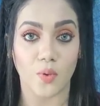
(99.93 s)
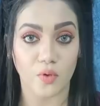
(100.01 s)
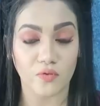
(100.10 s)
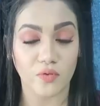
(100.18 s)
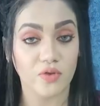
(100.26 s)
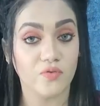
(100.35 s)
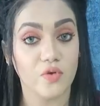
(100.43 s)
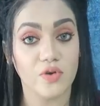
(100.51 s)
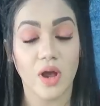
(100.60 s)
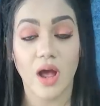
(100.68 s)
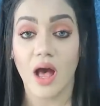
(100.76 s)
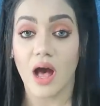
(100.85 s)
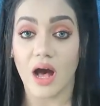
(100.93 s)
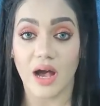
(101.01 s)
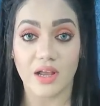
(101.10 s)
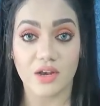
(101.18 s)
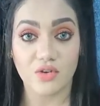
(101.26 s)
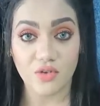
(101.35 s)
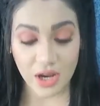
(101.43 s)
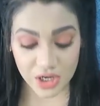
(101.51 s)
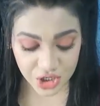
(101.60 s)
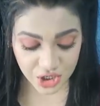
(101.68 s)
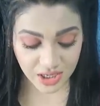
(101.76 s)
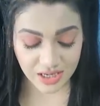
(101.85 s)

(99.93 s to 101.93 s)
perfect for hydration.